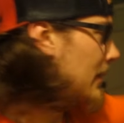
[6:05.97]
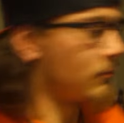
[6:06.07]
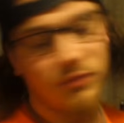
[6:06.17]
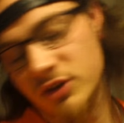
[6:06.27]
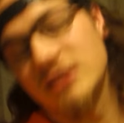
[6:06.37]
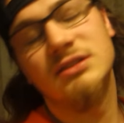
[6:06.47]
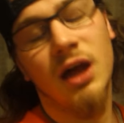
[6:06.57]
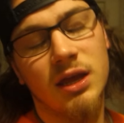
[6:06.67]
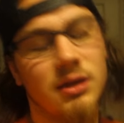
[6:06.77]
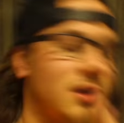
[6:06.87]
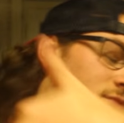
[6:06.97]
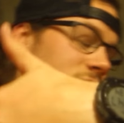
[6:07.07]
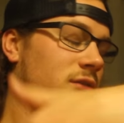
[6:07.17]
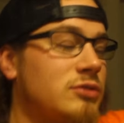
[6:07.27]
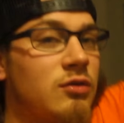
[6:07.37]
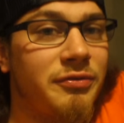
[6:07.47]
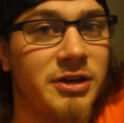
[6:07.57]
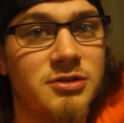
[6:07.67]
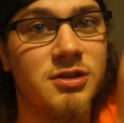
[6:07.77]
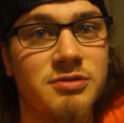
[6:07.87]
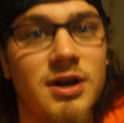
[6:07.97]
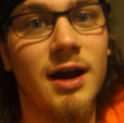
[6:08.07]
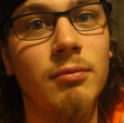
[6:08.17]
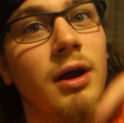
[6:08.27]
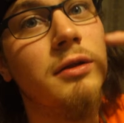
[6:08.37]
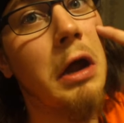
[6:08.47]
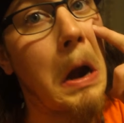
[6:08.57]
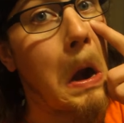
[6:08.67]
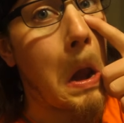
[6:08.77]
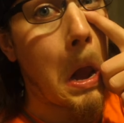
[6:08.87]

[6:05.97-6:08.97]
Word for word: But if you guys like it, give it a thumbs up. Don't forget to subscribe right there.